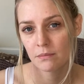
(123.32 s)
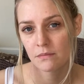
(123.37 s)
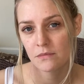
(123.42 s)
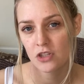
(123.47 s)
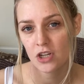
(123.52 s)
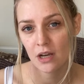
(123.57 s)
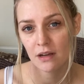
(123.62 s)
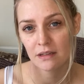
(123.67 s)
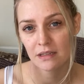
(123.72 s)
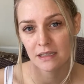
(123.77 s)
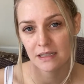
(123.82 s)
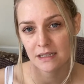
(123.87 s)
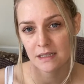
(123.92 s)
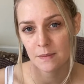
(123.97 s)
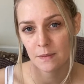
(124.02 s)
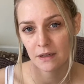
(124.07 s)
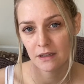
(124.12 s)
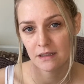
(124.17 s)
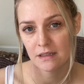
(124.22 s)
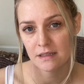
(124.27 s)
childhood
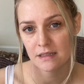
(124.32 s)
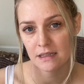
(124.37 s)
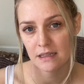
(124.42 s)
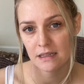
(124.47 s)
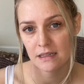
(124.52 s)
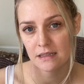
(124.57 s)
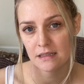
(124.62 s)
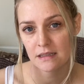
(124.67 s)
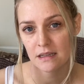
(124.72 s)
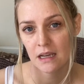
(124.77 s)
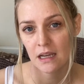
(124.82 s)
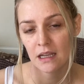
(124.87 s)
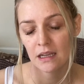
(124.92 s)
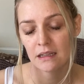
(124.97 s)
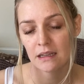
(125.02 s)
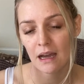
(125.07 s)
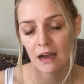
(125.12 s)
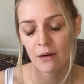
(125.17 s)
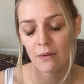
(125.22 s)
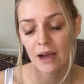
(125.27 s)
experiences.
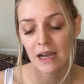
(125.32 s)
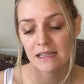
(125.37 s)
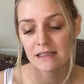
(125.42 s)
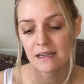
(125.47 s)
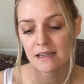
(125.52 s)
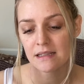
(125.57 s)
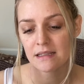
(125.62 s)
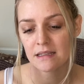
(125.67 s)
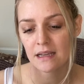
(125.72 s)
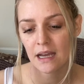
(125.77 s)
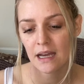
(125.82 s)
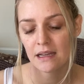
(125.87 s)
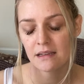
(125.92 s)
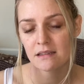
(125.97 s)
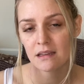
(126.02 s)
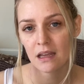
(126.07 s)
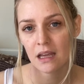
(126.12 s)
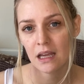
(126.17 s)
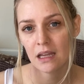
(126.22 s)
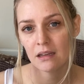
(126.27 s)
Now, as I said
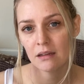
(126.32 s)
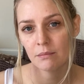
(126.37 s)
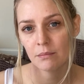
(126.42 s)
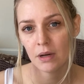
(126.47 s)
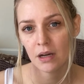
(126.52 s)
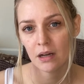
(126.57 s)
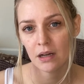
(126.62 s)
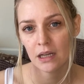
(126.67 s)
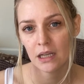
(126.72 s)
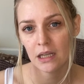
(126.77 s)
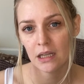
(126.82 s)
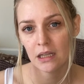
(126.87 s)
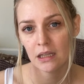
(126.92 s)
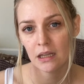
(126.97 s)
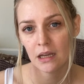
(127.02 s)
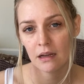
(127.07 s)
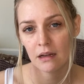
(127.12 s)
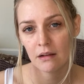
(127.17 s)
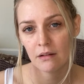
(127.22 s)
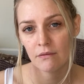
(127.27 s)
in my
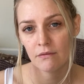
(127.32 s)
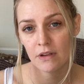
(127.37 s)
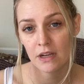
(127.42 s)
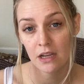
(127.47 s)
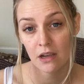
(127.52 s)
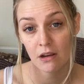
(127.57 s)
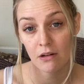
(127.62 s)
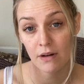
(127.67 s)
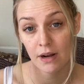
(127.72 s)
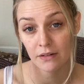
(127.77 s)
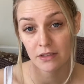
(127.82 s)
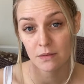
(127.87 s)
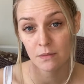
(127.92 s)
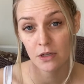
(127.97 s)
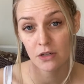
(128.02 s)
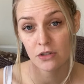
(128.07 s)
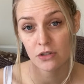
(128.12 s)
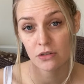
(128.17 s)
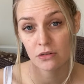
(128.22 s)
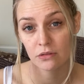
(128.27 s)
video around
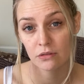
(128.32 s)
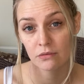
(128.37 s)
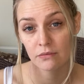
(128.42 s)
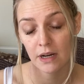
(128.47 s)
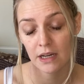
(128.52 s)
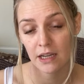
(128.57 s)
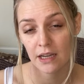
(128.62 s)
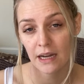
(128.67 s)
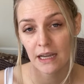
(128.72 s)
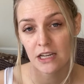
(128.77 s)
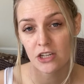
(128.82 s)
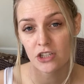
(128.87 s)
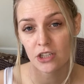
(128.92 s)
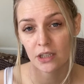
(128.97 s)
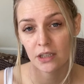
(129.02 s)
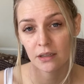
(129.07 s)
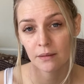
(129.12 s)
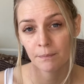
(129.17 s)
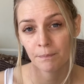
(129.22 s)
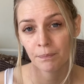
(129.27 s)
emotional
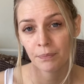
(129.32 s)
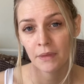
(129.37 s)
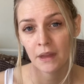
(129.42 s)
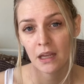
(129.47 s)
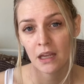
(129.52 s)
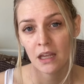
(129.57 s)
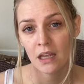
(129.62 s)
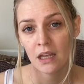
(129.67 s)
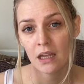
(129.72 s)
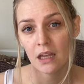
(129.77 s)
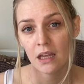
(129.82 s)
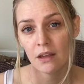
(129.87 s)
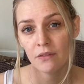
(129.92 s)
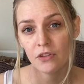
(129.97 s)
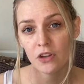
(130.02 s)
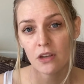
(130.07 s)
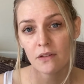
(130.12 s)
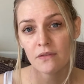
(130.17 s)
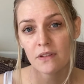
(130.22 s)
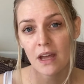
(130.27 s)
regulation, if
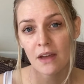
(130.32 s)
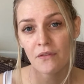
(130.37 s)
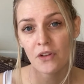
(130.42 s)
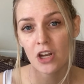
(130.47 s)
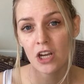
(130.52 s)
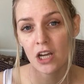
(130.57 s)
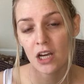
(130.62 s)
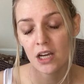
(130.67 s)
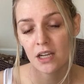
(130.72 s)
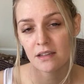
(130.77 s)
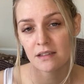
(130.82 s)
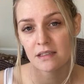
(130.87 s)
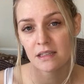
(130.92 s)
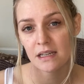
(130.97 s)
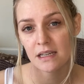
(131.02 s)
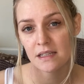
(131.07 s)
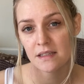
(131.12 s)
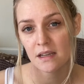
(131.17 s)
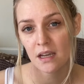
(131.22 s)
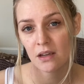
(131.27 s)
you've never learned
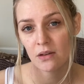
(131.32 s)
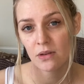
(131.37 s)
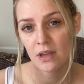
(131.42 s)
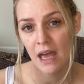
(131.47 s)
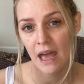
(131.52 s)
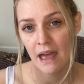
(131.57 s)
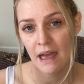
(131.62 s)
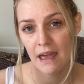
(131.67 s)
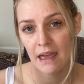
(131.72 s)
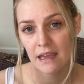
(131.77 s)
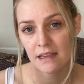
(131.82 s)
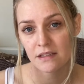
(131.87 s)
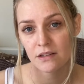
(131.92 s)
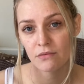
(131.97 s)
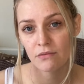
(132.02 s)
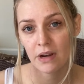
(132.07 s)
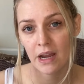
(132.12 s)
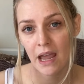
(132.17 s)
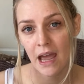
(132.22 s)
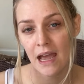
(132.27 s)
that it's okay to
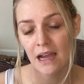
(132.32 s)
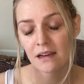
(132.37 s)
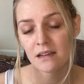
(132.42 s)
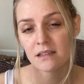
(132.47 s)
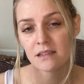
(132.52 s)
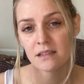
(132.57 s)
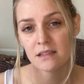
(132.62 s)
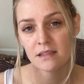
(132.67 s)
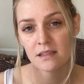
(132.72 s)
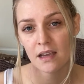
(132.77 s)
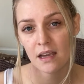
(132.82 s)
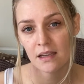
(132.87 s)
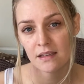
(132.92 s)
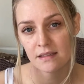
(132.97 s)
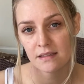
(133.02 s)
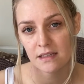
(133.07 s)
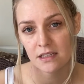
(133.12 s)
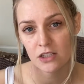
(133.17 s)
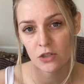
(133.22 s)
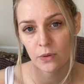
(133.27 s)
react to certain
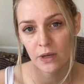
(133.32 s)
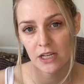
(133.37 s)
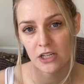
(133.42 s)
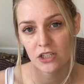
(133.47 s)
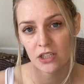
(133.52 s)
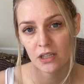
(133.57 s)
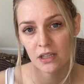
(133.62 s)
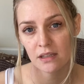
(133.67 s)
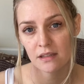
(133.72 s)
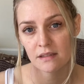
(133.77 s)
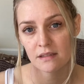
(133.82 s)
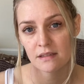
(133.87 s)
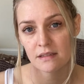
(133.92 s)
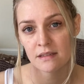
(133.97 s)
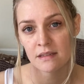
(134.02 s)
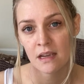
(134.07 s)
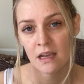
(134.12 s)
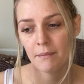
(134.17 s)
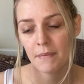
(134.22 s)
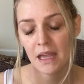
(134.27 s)

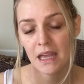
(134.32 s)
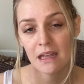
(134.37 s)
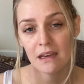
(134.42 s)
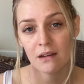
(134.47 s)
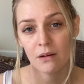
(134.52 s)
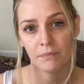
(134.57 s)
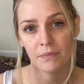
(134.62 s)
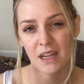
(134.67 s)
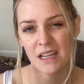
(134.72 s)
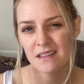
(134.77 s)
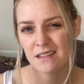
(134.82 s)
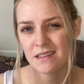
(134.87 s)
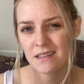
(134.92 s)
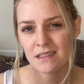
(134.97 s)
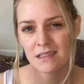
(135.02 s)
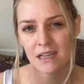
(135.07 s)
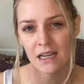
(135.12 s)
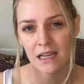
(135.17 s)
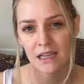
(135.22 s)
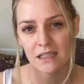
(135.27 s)
situations in an
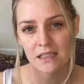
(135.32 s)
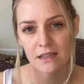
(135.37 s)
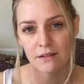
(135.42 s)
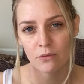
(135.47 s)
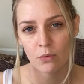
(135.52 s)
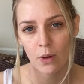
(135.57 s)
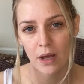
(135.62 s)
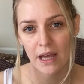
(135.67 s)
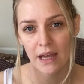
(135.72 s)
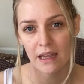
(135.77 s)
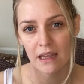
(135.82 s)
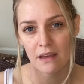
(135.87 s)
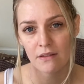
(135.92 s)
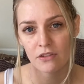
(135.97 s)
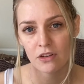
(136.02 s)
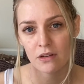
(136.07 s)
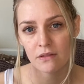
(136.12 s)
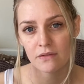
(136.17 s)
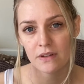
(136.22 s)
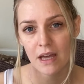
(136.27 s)
instinctive way,
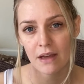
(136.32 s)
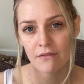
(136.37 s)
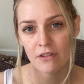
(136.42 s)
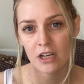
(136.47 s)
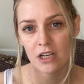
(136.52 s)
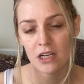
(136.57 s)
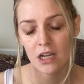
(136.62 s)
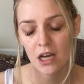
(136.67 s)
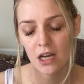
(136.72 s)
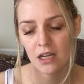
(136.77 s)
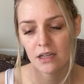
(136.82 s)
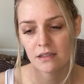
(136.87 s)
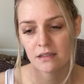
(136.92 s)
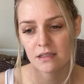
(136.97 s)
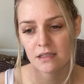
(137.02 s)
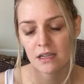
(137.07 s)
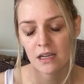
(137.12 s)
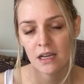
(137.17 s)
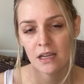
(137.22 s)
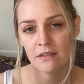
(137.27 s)
if you've never
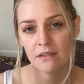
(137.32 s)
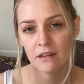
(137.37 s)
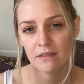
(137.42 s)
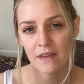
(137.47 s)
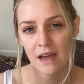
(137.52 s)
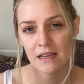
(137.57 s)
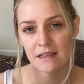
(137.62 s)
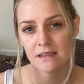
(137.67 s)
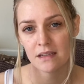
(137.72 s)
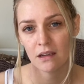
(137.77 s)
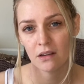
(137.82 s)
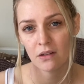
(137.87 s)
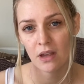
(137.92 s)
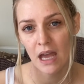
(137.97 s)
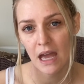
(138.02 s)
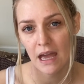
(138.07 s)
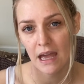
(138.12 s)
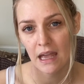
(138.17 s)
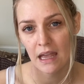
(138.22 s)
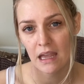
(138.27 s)
learned that that's
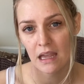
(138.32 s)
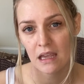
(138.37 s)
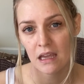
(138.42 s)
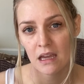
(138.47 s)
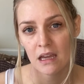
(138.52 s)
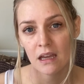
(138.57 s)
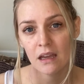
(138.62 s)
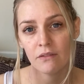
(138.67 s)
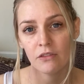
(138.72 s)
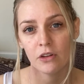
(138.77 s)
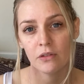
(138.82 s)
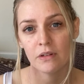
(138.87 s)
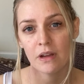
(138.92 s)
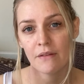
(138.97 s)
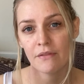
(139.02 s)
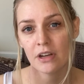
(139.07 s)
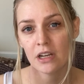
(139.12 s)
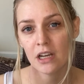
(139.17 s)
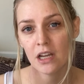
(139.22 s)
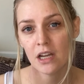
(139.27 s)
okay, if you've
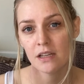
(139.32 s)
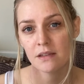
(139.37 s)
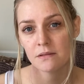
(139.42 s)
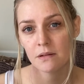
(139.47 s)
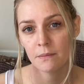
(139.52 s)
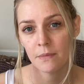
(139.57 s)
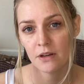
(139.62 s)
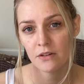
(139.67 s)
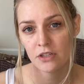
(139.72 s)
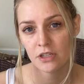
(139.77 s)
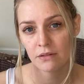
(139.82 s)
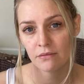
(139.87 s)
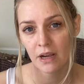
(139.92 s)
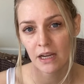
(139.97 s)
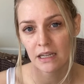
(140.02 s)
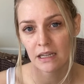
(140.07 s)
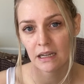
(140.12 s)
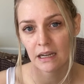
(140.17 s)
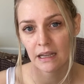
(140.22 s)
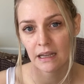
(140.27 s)
never learned to emotionally
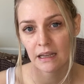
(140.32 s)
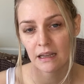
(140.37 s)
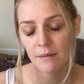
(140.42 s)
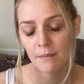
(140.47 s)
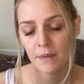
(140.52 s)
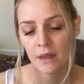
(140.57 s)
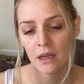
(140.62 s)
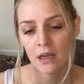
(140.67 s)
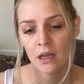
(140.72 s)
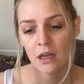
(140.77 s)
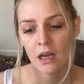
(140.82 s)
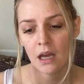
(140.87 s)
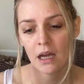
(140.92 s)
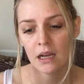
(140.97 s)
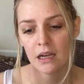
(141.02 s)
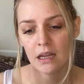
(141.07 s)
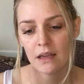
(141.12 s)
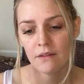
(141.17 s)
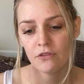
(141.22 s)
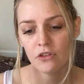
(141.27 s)
regulate,
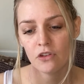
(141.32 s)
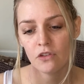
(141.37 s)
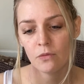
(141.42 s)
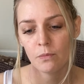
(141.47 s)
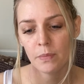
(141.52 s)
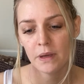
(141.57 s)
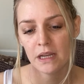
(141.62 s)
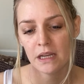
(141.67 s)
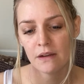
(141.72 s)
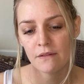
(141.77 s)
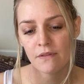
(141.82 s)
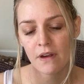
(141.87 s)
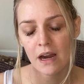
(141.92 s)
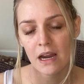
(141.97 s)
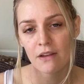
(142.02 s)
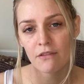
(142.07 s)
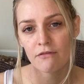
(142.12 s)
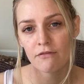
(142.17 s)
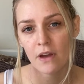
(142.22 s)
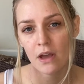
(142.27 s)
and if you've been
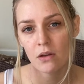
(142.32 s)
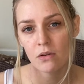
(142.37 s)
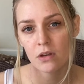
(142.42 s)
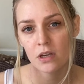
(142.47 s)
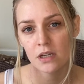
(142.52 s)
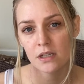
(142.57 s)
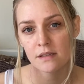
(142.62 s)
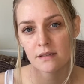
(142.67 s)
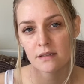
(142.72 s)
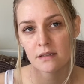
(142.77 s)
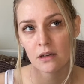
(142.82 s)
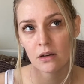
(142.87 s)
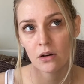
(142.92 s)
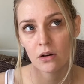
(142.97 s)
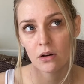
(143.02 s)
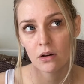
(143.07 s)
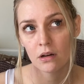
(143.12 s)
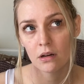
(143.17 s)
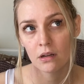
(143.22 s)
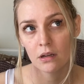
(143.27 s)
very focused
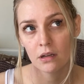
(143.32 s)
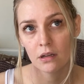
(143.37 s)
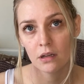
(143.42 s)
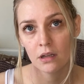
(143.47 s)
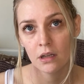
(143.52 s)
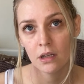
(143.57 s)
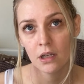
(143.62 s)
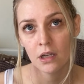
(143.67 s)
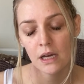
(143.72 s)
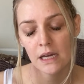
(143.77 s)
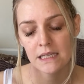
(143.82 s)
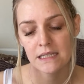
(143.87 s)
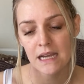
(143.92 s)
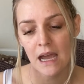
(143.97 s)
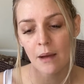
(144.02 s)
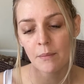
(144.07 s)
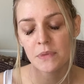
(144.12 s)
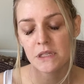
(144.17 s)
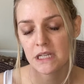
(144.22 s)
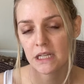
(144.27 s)
on
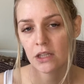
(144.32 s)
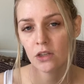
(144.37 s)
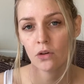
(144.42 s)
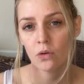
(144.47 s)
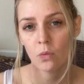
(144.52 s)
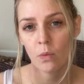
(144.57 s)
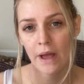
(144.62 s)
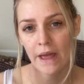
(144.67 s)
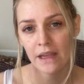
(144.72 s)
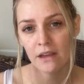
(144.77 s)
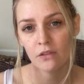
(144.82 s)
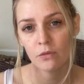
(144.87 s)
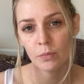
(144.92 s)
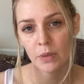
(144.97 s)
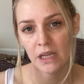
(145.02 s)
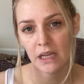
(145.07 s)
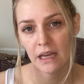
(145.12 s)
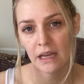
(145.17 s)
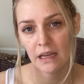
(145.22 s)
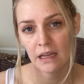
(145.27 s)
adapting your way of
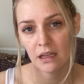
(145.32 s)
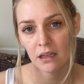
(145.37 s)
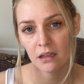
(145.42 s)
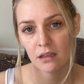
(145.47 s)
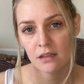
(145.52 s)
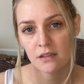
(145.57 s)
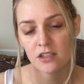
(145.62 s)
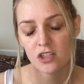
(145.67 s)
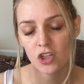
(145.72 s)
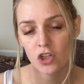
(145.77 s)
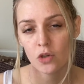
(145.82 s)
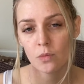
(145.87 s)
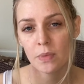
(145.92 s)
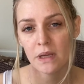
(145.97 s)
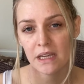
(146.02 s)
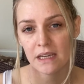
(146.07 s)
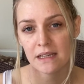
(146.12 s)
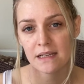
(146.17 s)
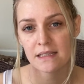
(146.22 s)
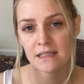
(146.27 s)
being to
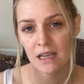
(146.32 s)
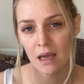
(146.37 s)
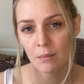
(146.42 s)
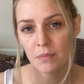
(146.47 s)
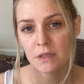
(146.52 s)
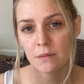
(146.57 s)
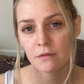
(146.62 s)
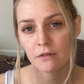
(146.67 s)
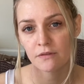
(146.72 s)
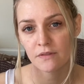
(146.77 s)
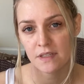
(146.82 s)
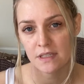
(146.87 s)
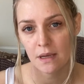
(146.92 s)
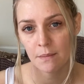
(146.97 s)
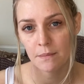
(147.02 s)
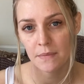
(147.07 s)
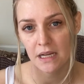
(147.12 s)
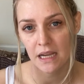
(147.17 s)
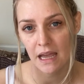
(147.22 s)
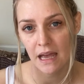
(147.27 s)
be acceptable for
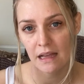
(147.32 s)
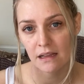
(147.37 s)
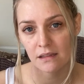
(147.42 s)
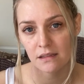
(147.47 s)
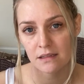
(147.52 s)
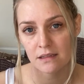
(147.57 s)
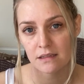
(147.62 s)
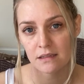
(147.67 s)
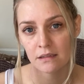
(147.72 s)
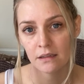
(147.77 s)
somebody else,